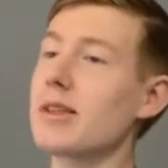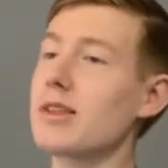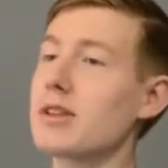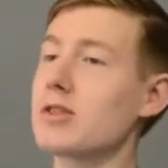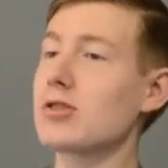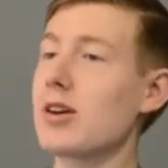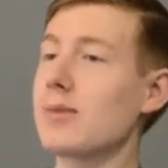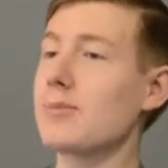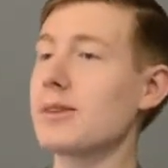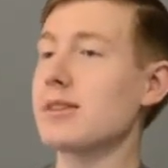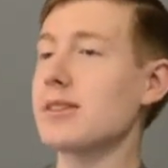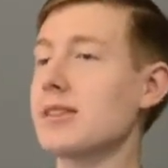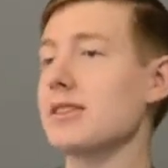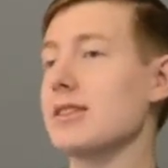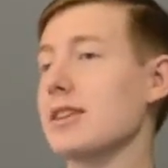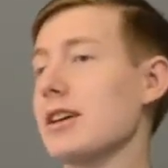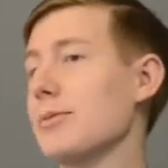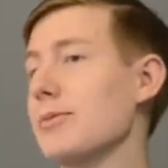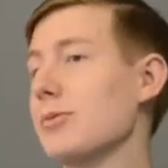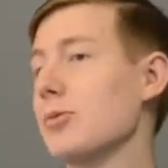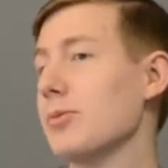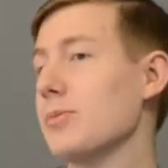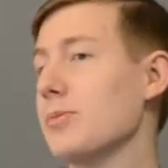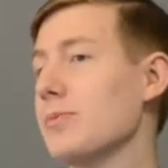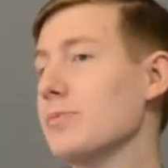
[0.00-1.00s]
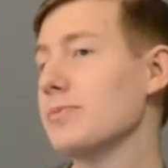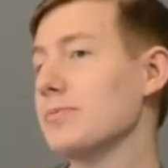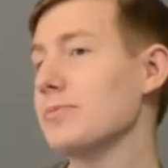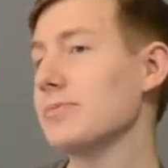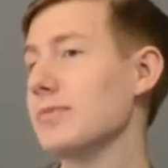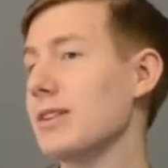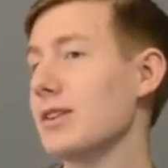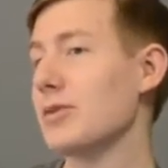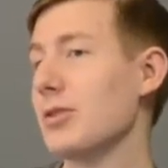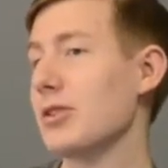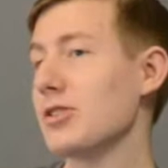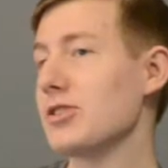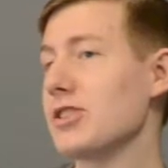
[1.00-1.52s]
the strike testing table.
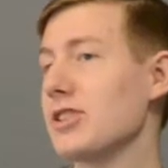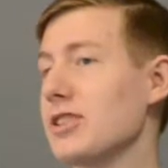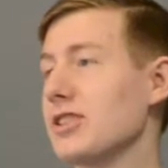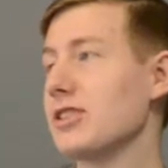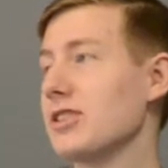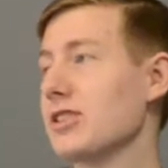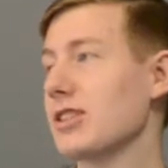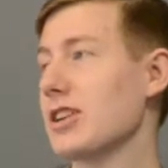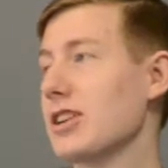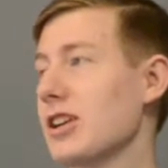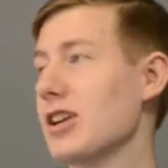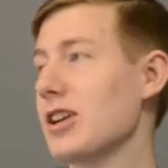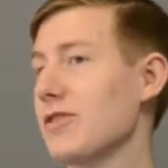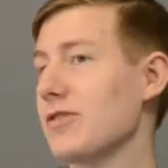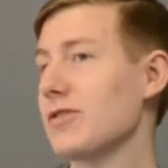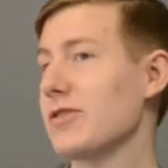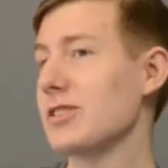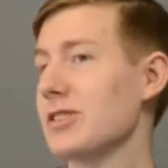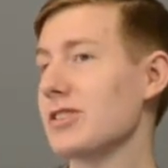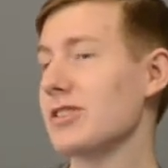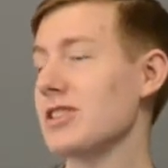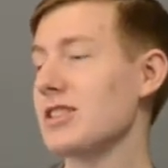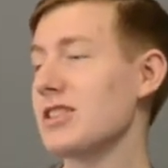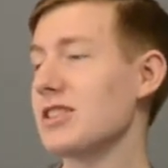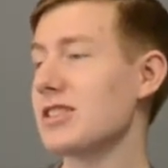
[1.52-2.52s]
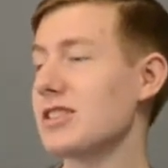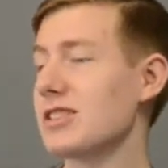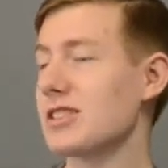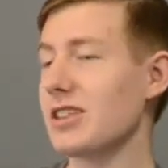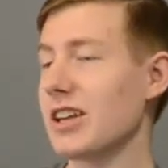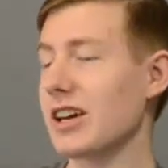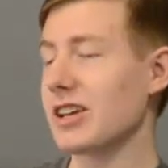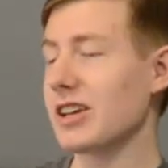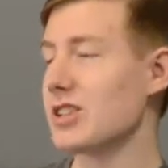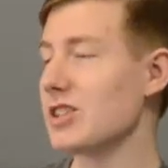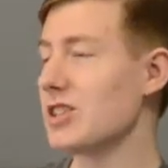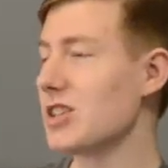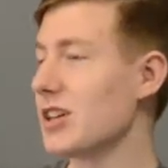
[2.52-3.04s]
And while she took care of it, she
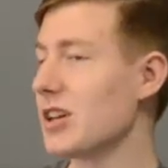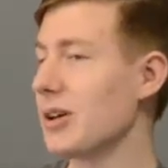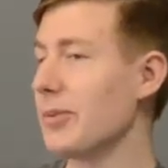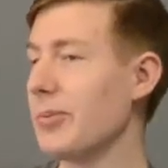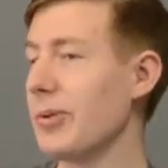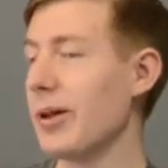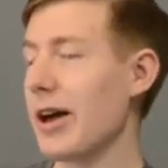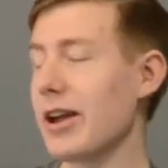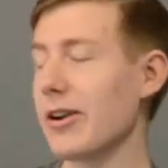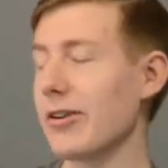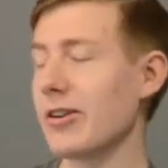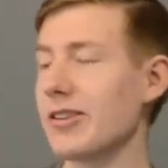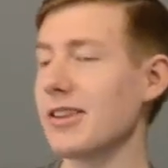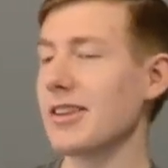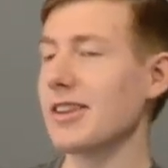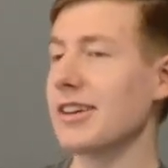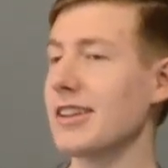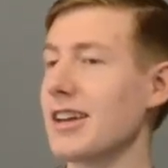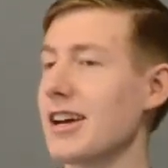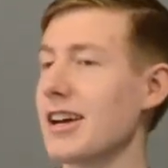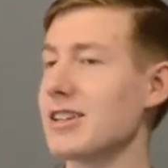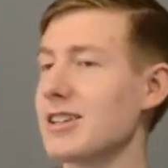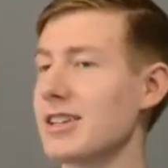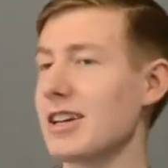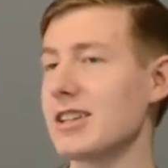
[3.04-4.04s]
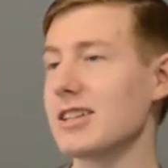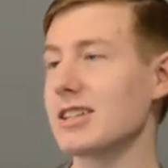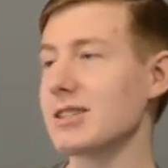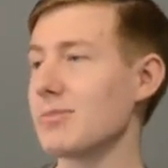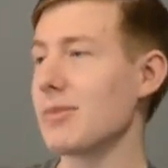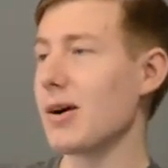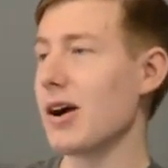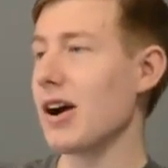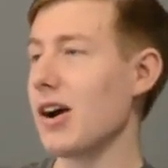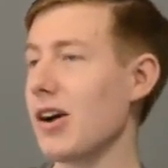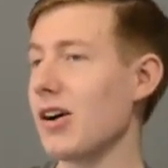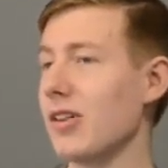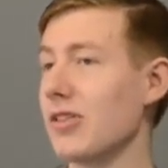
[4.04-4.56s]
didn't complain or anything like that. She had a
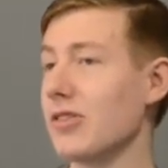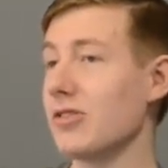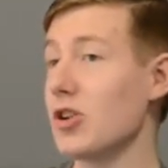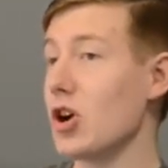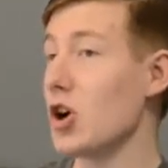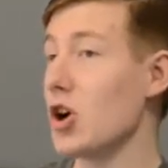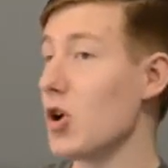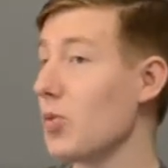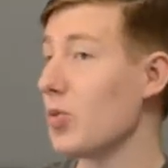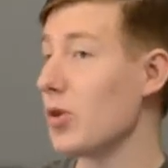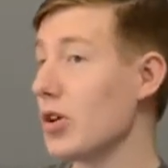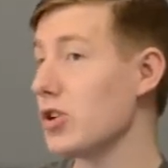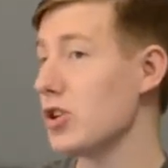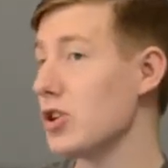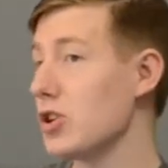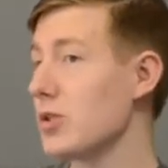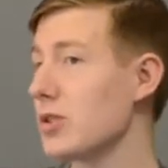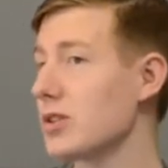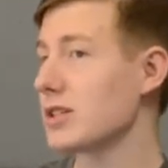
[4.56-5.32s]
smile. No one knew